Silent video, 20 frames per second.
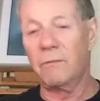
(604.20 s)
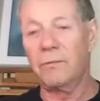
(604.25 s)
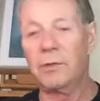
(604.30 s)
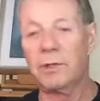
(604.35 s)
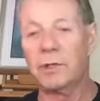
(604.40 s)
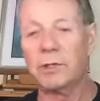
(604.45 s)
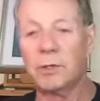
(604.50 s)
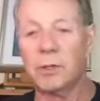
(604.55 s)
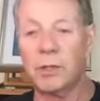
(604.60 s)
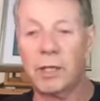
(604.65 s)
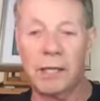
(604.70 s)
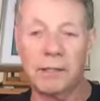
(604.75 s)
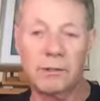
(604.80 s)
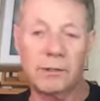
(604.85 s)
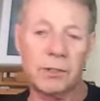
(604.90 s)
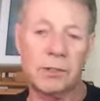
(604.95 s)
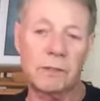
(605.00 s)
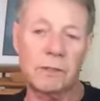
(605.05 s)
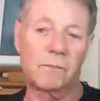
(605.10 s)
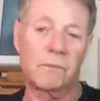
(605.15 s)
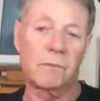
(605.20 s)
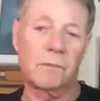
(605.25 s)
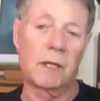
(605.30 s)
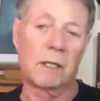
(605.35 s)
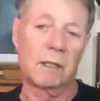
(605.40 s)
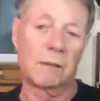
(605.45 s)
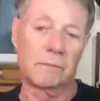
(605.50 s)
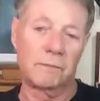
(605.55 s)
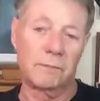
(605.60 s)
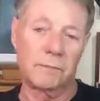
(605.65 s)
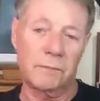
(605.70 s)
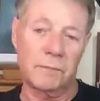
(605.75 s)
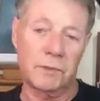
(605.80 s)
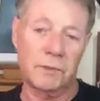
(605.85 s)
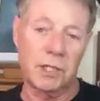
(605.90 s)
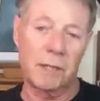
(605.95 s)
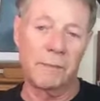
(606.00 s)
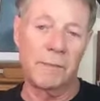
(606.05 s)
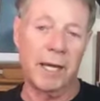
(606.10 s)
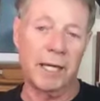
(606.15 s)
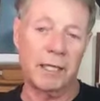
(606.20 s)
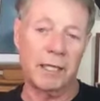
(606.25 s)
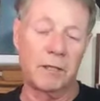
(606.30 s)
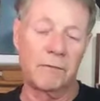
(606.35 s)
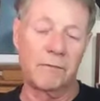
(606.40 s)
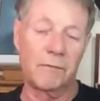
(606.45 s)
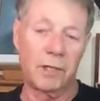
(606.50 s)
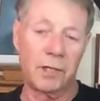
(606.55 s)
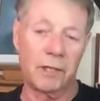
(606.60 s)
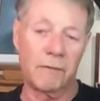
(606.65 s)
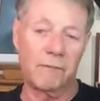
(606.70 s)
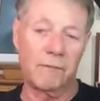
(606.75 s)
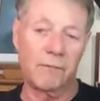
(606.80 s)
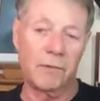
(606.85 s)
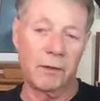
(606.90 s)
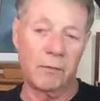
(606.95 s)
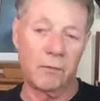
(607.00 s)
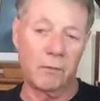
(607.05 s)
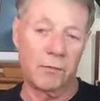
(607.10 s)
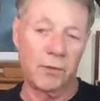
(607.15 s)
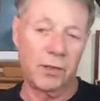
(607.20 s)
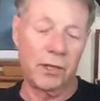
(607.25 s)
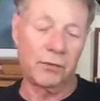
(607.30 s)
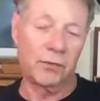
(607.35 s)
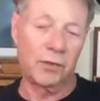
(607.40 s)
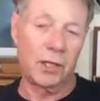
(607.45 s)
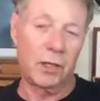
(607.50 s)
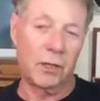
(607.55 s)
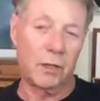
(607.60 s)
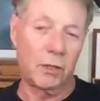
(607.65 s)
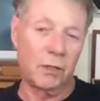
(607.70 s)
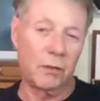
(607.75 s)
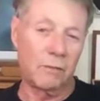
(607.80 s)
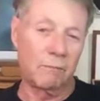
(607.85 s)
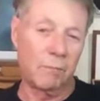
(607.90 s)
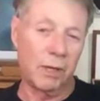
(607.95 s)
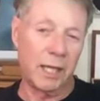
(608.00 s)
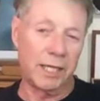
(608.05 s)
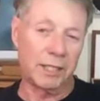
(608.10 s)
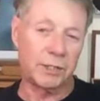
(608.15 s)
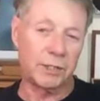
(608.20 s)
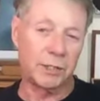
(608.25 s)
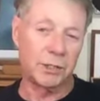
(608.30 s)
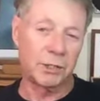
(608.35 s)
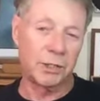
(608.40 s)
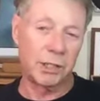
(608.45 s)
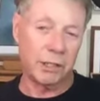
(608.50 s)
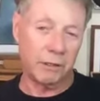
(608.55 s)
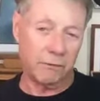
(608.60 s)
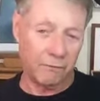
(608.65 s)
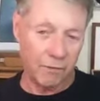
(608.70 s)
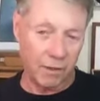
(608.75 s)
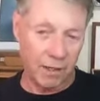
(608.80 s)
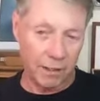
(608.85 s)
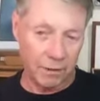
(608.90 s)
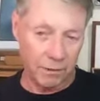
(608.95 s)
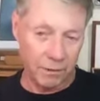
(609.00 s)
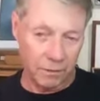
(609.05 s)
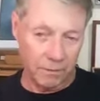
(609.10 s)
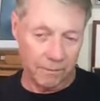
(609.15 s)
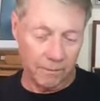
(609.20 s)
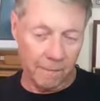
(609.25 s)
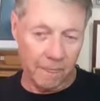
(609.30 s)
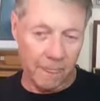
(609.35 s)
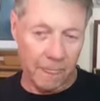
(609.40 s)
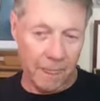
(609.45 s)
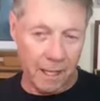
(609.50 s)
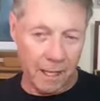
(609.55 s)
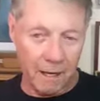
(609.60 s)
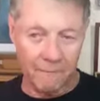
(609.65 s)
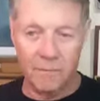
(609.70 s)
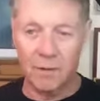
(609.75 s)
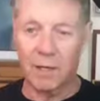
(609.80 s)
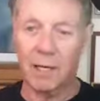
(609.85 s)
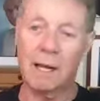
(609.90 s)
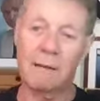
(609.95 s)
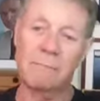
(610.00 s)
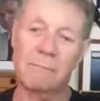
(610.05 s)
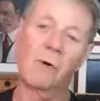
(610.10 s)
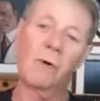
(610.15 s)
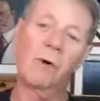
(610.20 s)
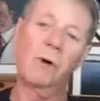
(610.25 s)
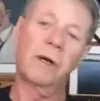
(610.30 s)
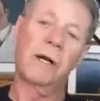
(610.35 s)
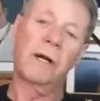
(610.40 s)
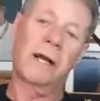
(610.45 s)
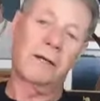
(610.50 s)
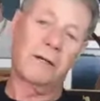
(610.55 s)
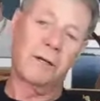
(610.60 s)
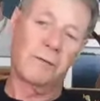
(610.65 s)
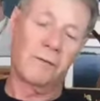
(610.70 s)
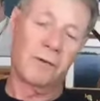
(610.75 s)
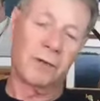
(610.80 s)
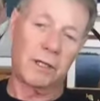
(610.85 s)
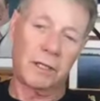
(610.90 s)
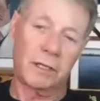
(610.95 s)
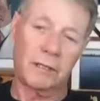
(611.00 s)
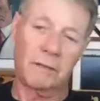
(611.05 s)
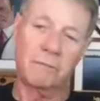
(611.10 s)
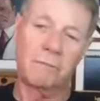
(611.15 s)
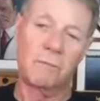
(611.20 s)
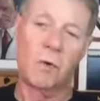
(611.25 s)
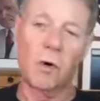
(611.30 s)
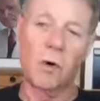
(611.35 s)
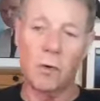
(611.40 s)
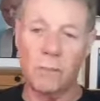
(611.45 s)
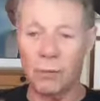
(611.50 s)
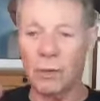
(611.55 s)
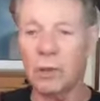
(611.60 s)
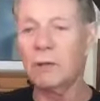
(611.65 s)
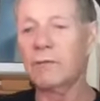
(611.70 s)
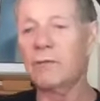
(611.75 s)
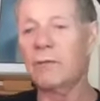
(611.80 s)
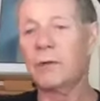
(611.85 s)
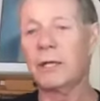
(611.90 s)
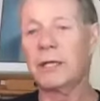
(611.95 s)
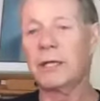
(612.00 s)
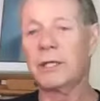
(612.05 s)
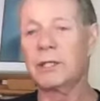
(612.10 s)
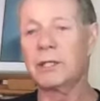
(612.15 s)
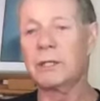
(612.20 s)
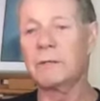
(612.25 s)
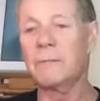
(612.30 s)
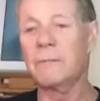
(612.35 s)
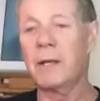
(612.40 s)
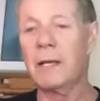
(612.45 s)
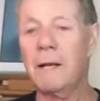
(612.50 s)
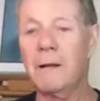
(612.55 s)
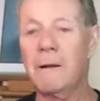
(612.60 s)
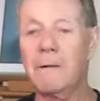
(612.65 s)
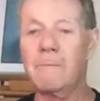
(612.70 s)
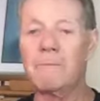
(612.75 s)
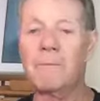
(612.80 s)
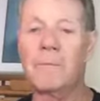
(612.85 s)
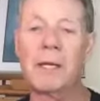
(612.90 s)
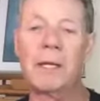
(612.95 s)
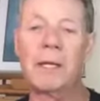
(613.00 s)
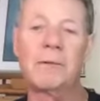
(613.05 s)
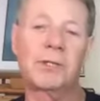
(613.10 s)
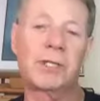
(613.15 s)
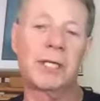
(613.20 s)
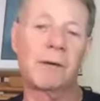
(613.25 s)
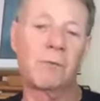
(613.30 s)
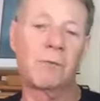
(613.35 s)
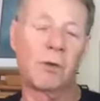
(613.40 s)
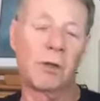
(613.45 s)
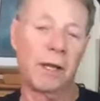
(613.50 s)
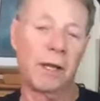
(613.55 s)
did you get some activity that they called blastogenic factor, if they got more activity, more proliferation, they said, well,